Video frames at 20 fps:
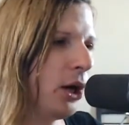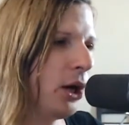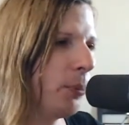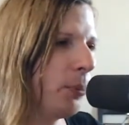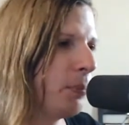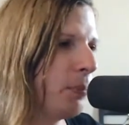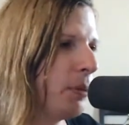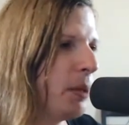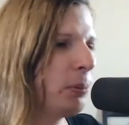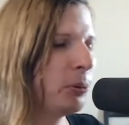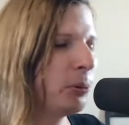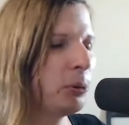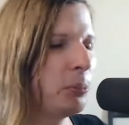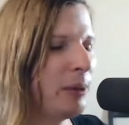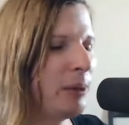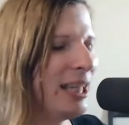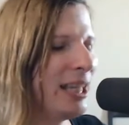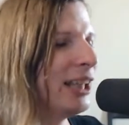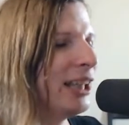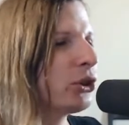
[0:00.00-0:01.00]
people to
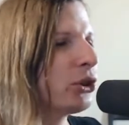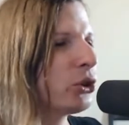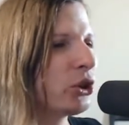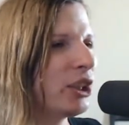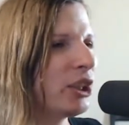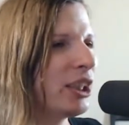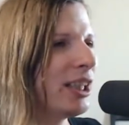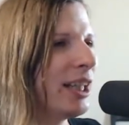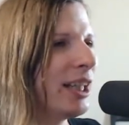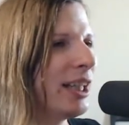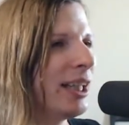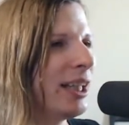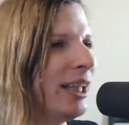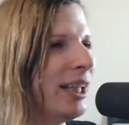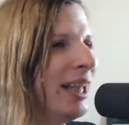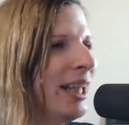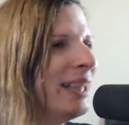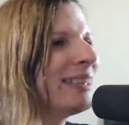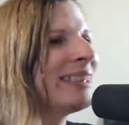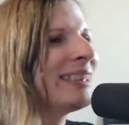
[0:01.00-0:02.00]
be interested in it.
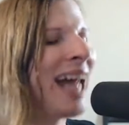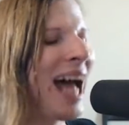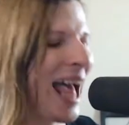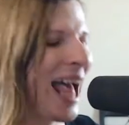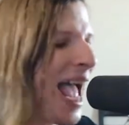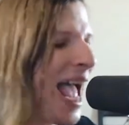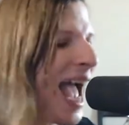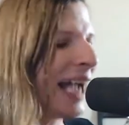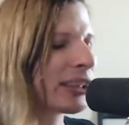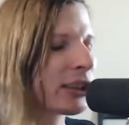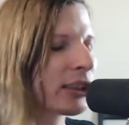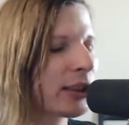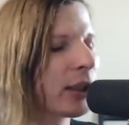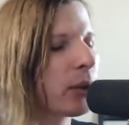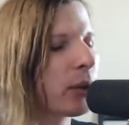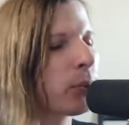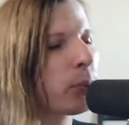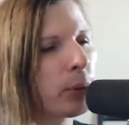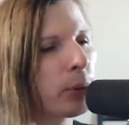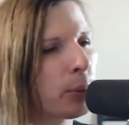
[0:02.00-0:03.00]
It's not
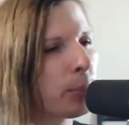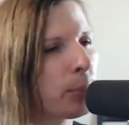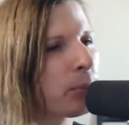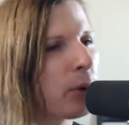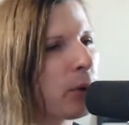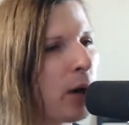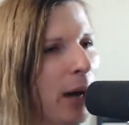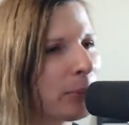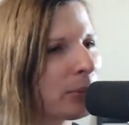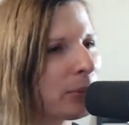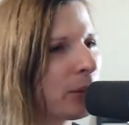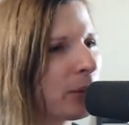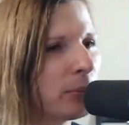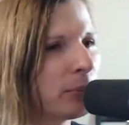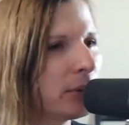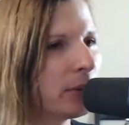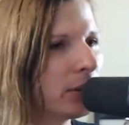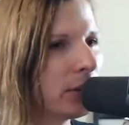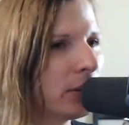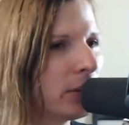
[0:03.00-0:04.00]
actually a real problem.